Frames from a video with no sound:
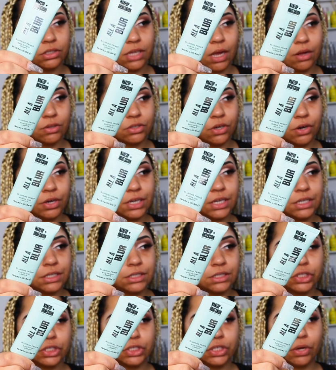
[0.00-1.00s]
at Target.
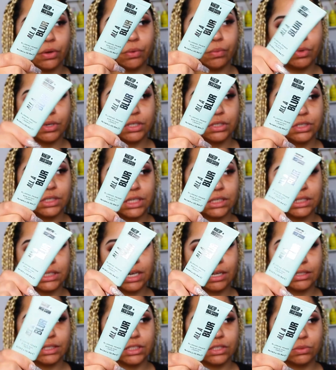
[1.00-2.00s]
So we're gonna test
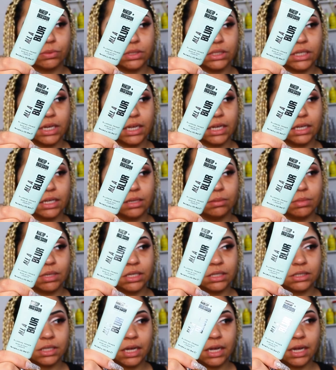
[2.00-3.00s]
out this one today again
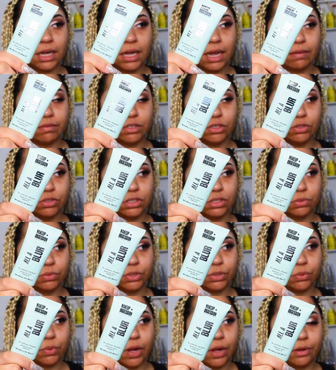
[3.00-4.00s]
because I haven't used this one in
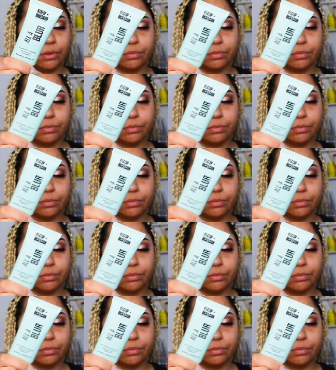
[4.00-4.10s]
a while.